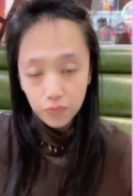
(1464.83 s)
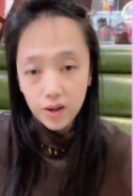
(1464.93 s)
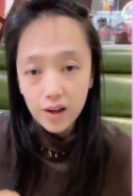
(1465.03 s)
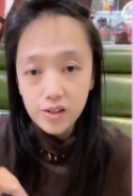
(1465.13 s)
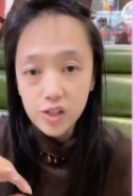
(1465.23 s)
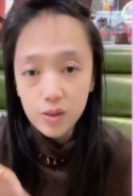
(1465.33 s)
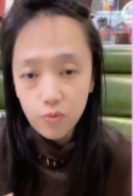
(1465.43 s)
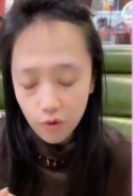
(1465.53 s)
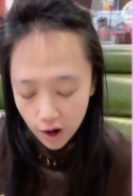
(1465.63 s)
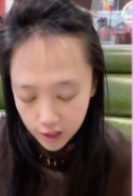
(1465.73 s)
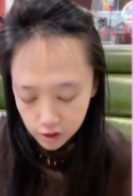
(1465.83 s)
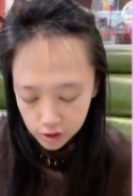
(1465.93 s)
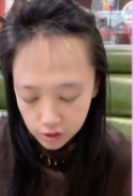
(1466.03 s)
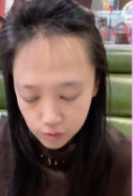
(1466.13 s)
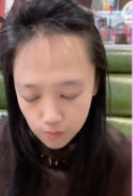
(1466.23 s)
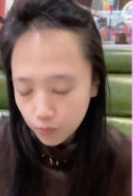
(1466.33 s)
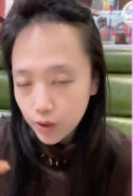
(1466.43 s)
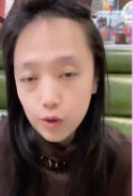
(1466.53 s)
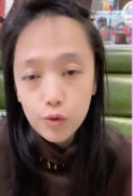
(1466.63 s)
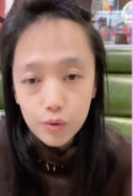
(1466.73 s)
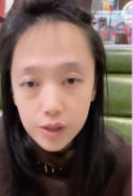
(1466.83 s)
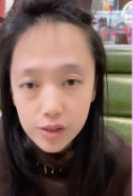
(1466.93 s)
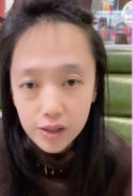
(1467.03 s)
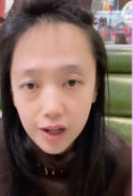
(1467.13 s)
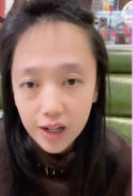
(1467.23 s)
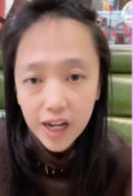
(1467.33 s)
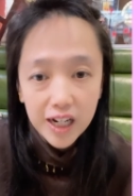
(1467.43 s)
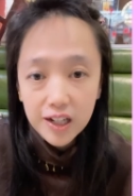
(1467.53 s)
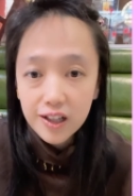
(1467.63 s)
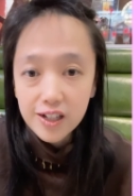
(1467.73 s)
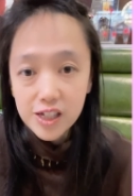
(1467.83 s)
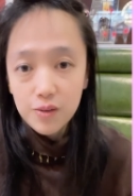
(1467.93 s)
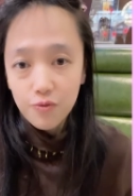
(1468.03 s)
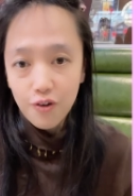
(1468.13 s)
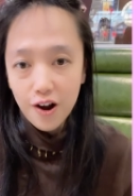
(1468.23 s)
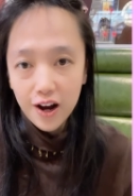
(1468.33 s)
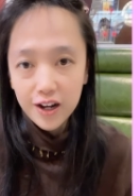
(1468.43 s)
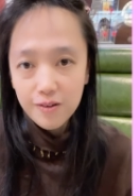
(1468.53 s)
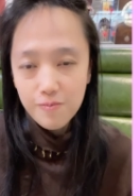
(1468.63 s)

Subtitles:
And deep fried too. Who doesn't like anything deep fried?